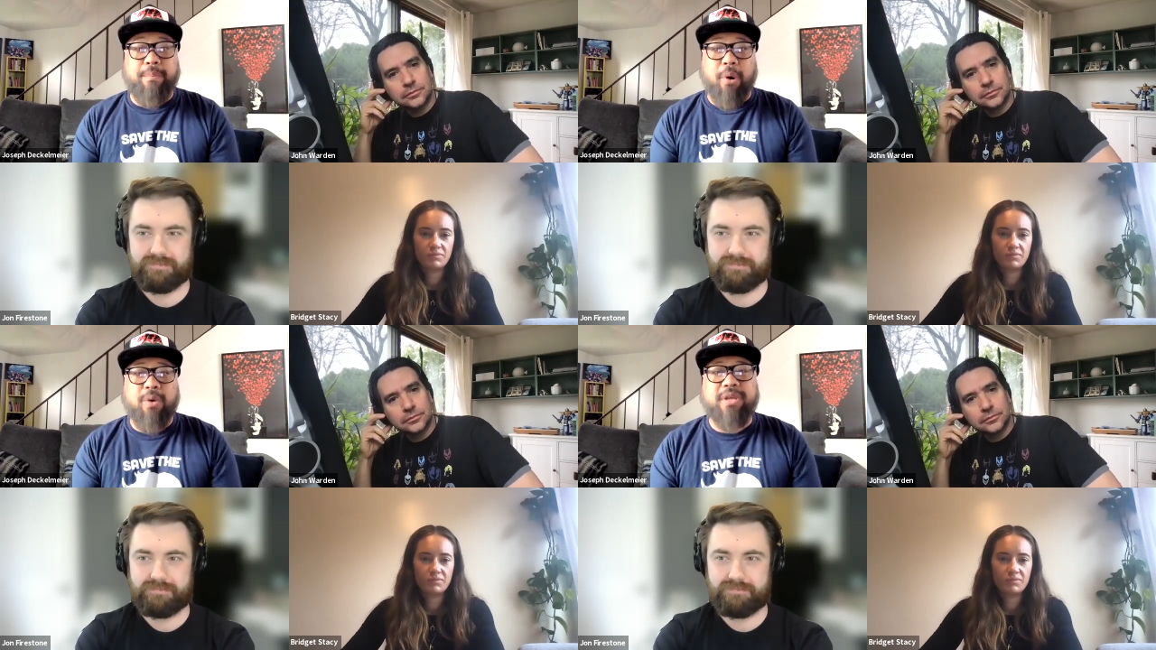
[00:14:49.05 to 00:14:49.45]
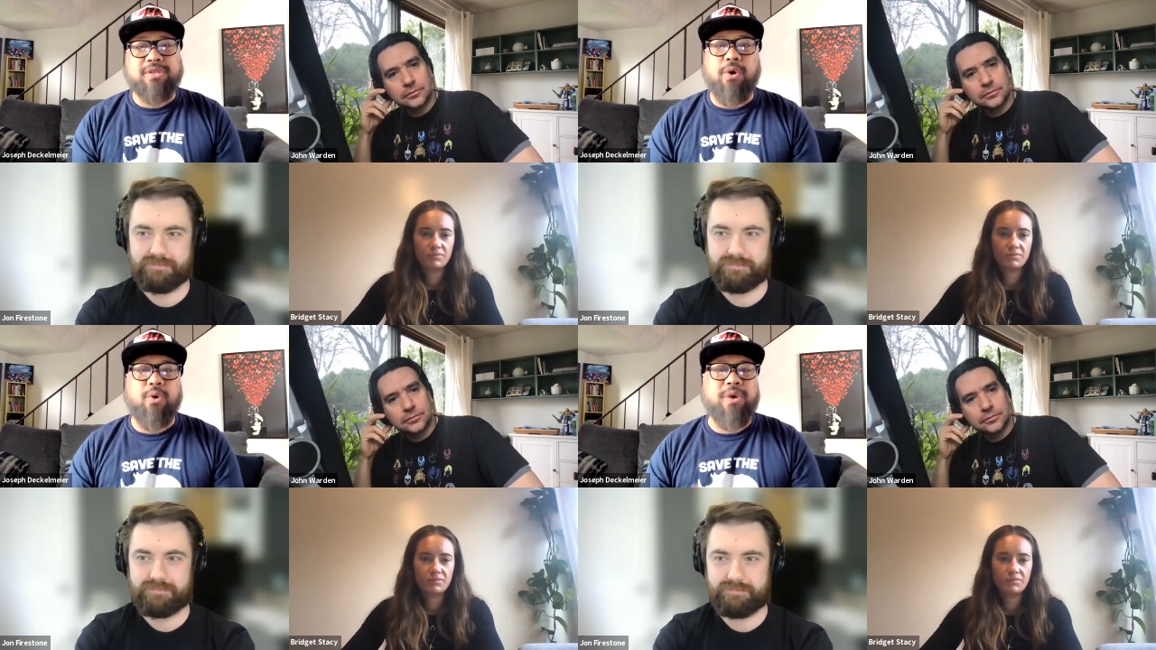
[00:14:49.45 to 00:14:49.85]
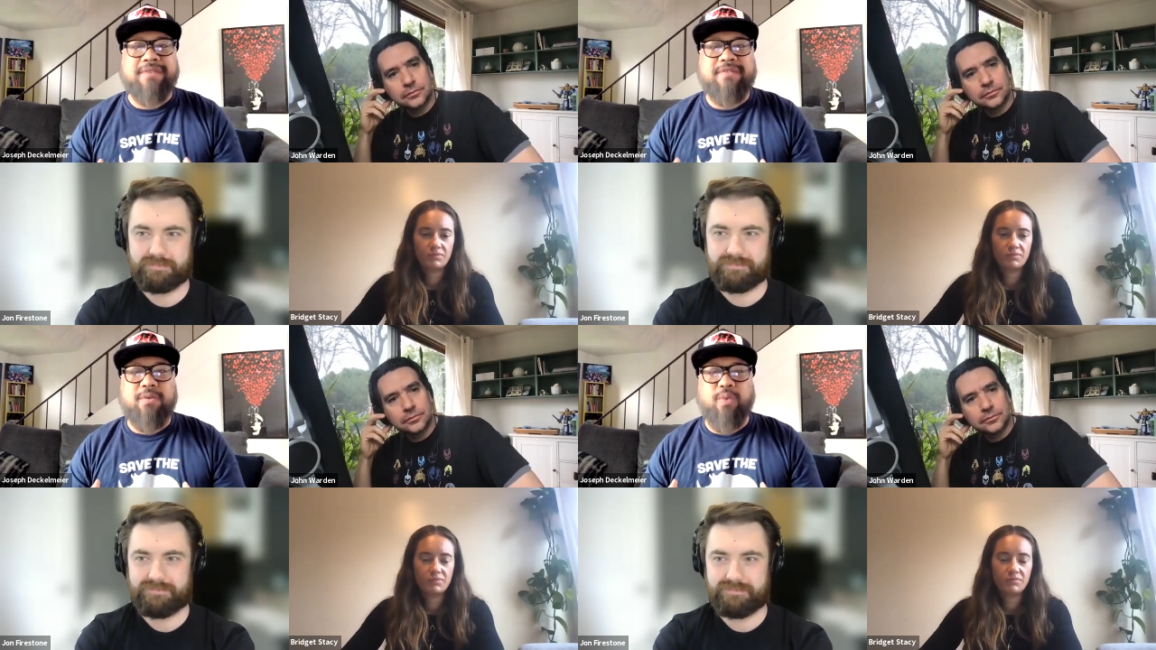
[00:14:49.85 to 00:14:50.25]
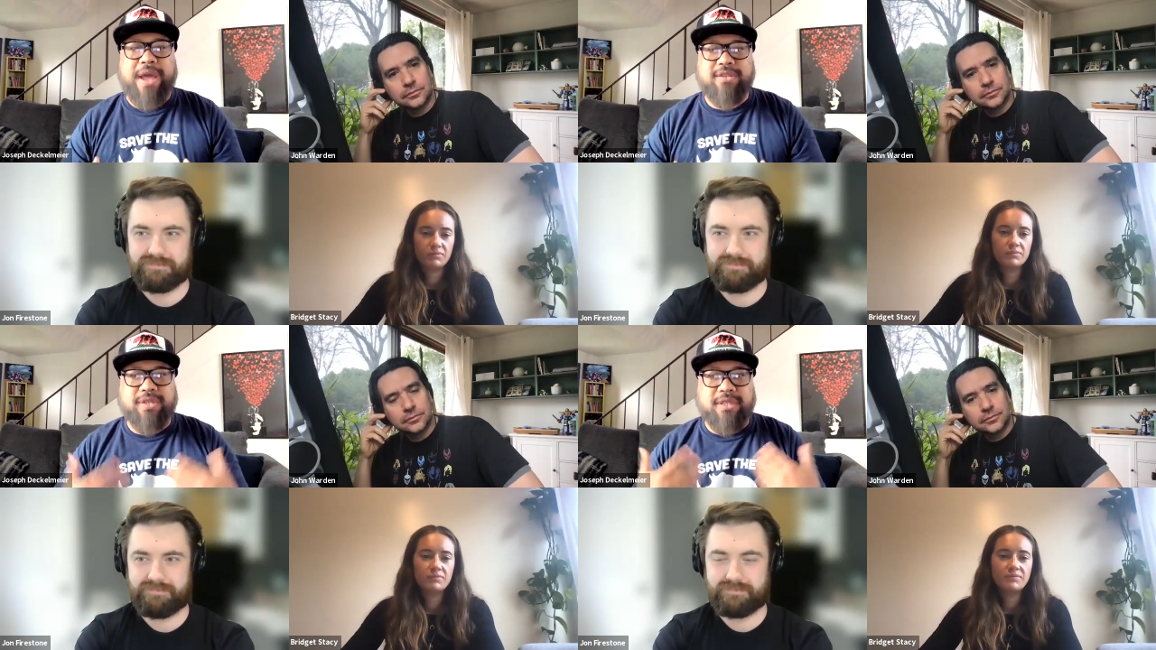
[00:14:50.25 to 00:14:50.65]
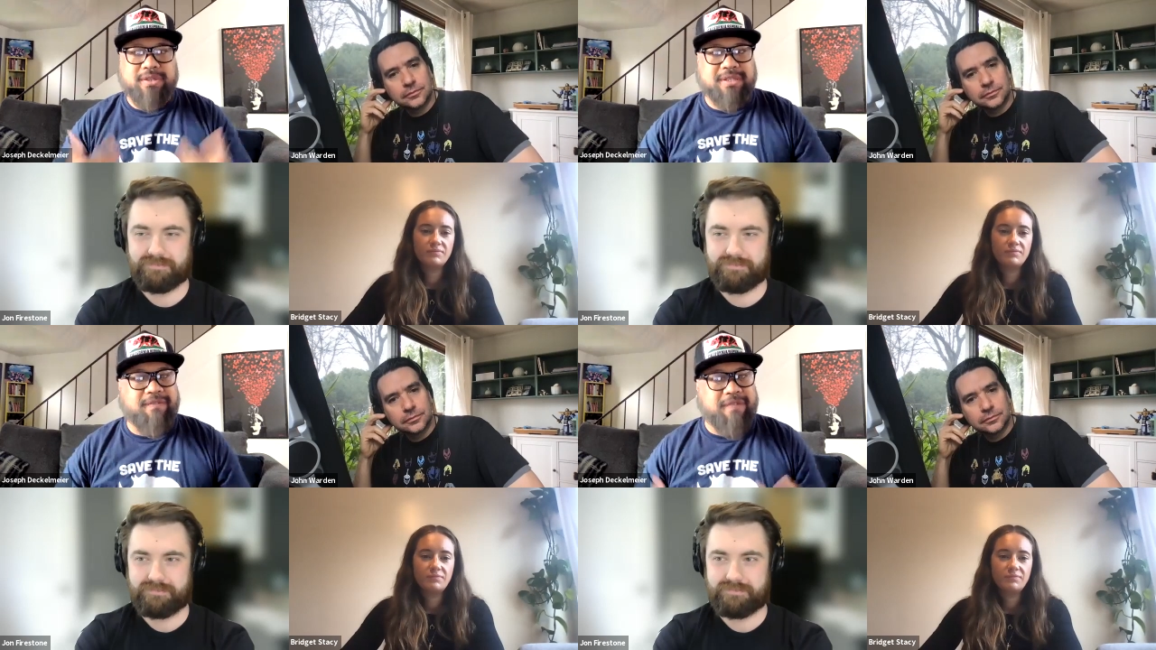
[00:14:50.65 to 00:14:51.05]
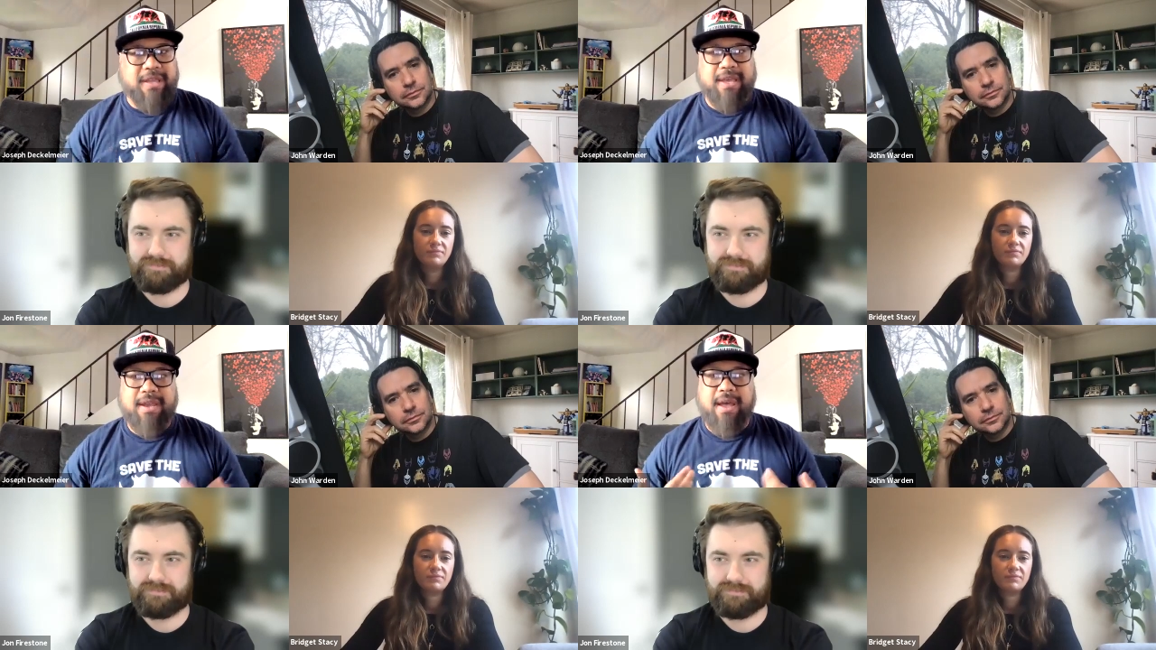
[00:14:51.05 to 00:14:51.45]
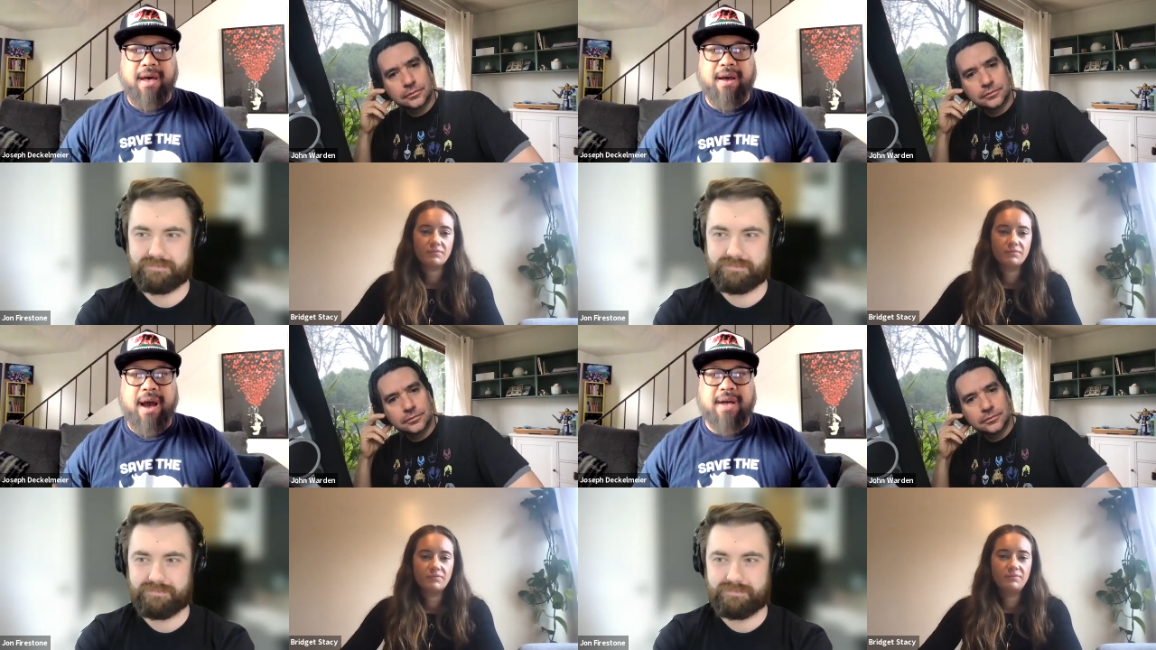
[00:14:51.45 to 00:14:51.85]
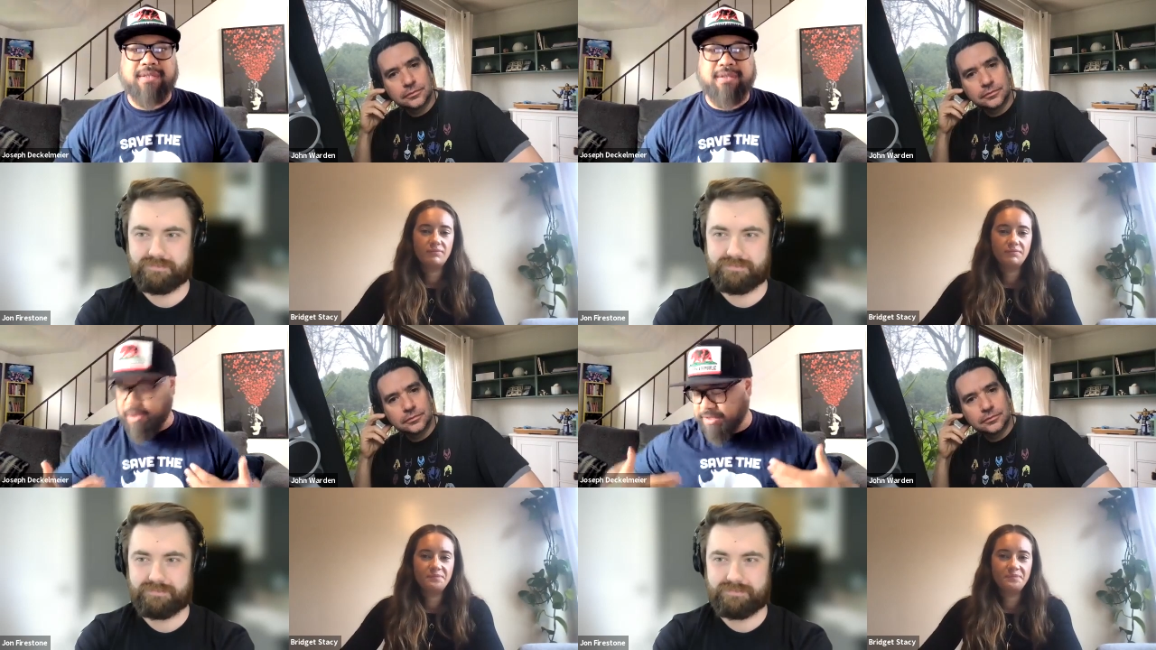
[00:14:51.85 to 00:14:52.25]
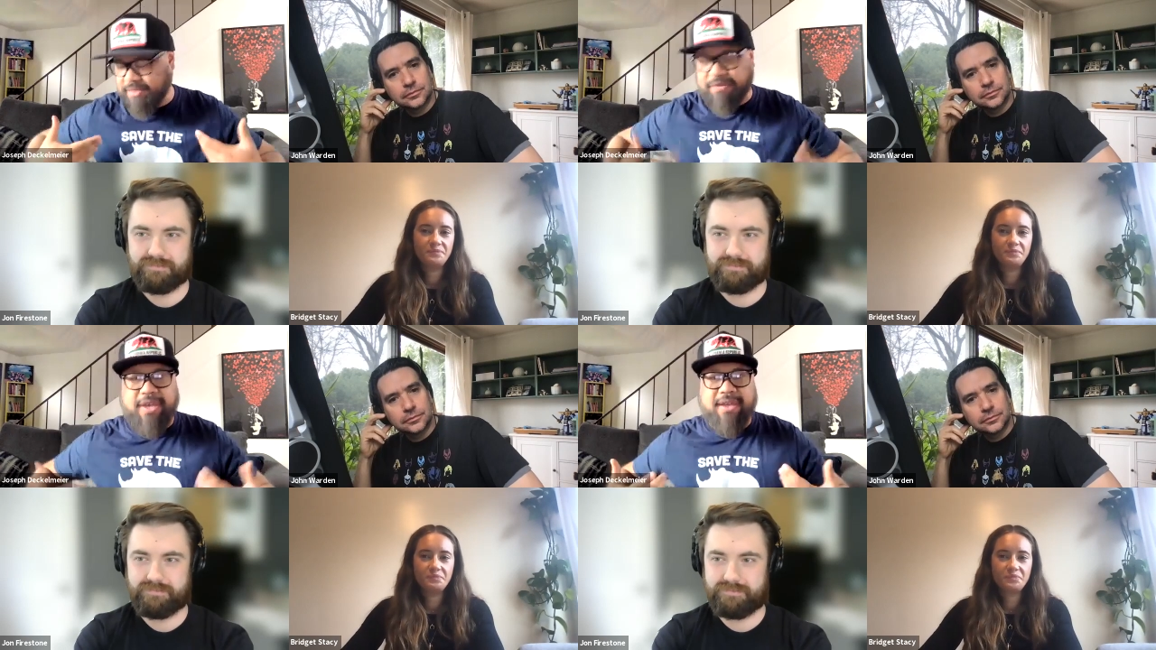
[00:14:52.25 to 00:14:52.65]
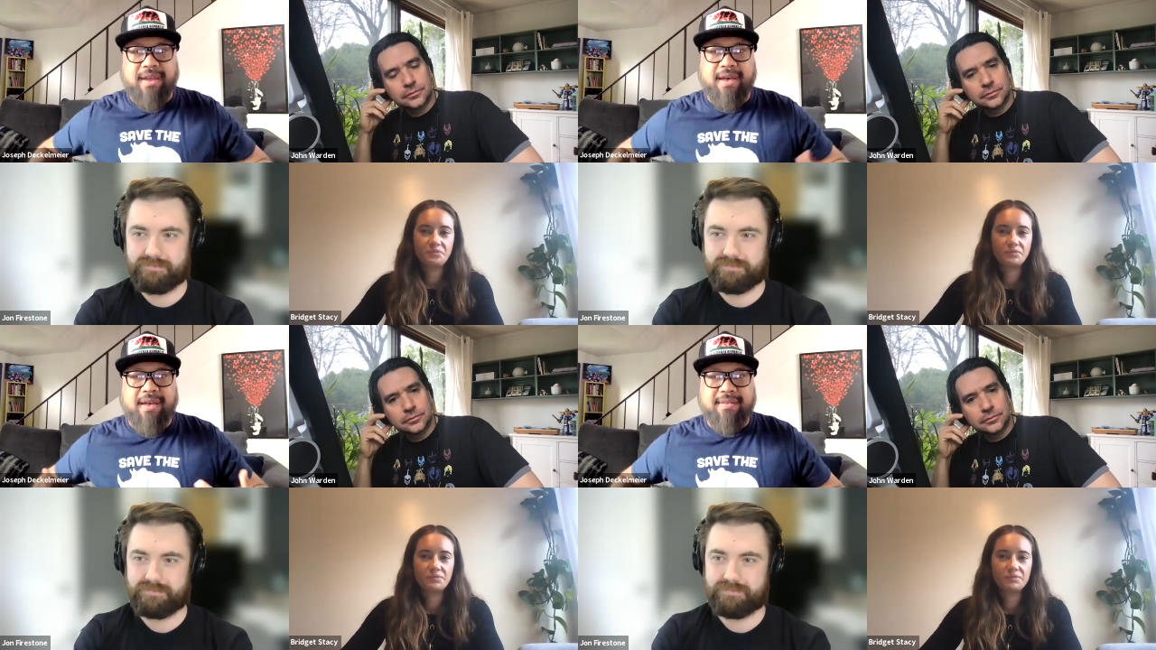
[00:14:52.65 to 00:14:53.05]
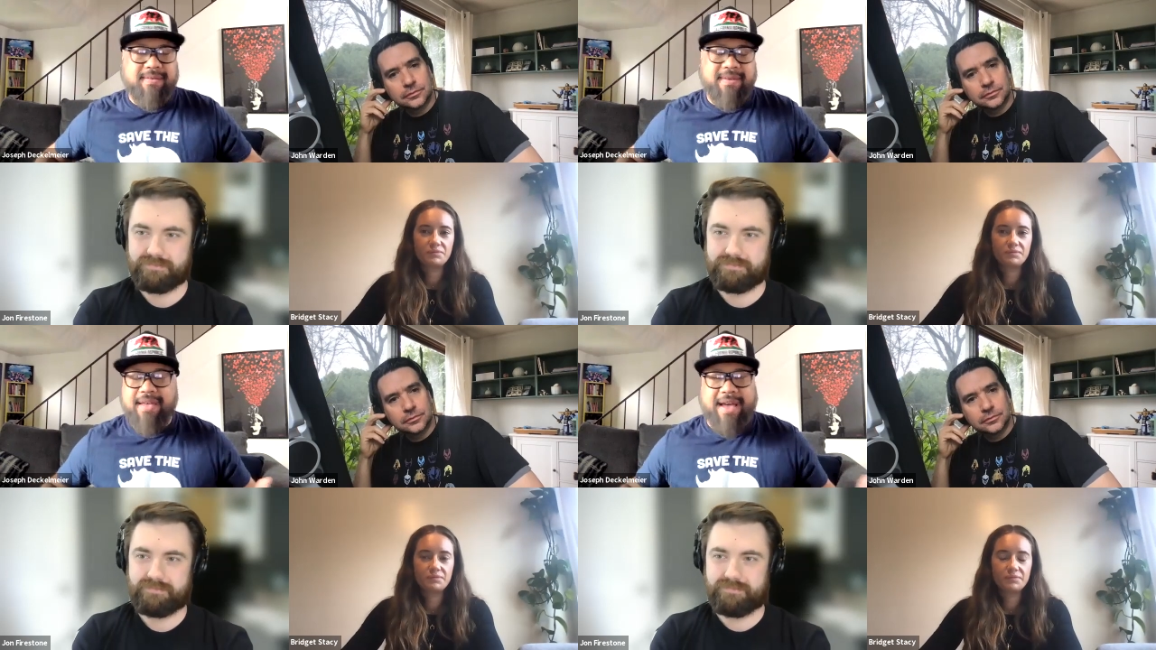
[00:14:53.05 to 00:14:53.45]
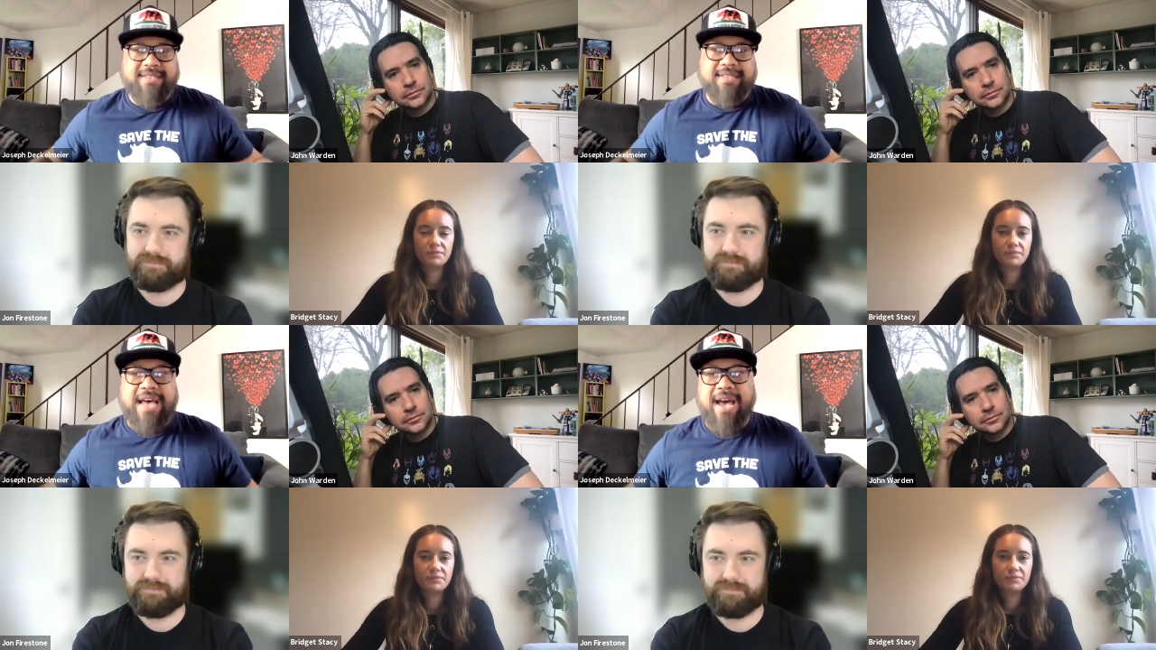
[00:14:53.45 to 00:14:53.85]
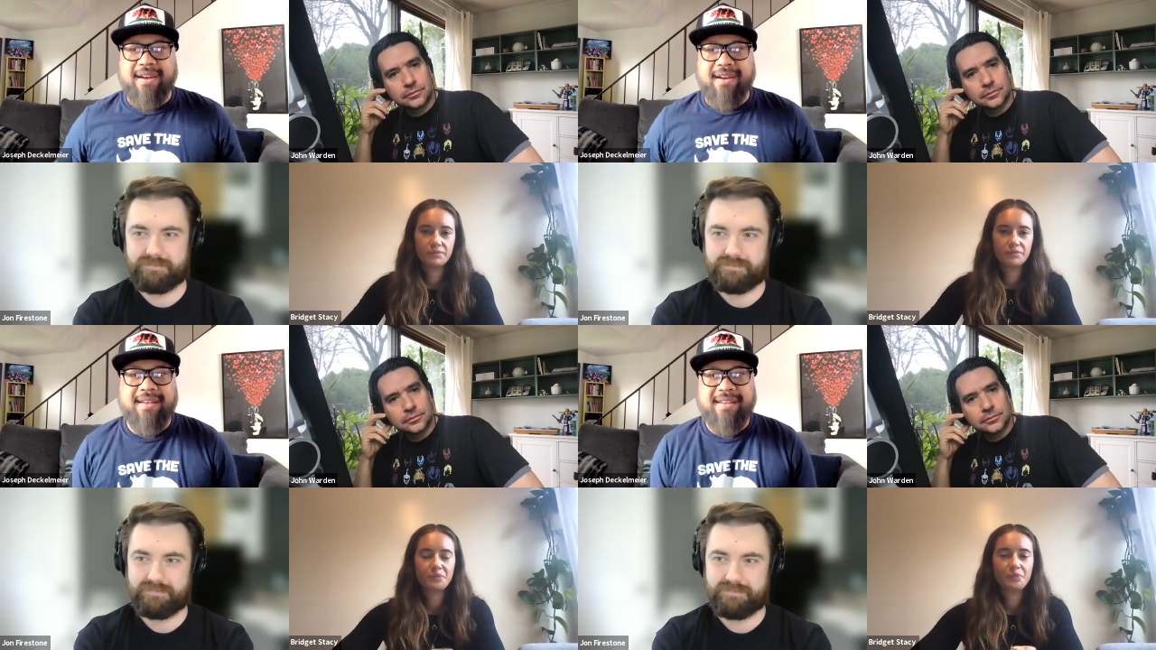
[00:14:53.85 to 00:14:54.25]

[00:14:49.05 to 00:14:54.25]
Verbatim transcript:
Speaker 1: Bulk and Skull, or even Rangers in their civilian uh, costume, civilian, uh, I guess, attire?